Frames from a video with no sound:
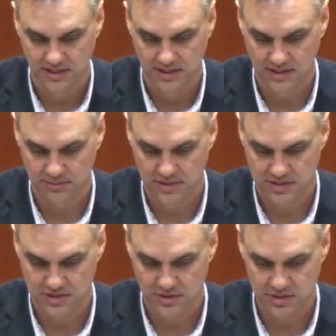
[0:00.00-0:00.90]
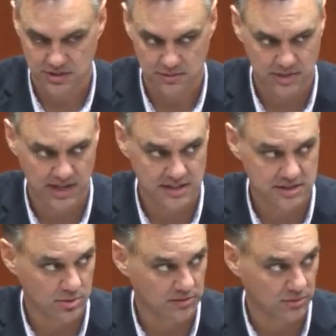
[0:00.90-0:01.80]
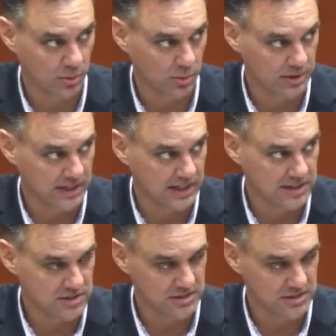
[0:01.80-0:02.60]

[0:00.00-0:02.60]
Administration has been asked to bring forward, I guess,